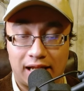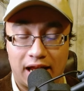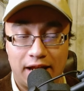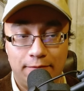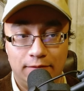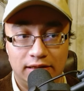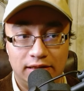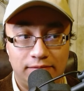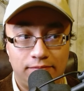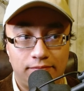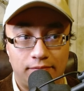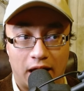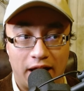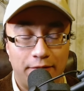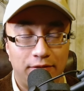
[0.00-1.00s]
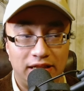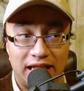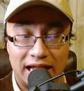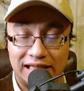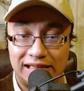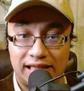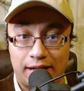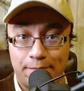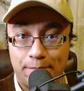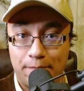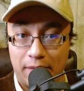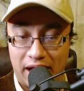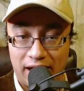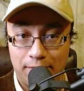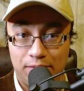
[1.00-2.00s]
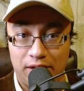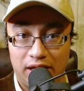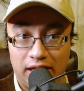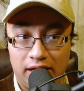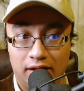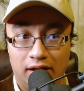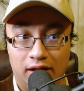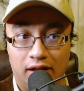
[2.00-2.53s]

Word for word: I would I would guess that maybe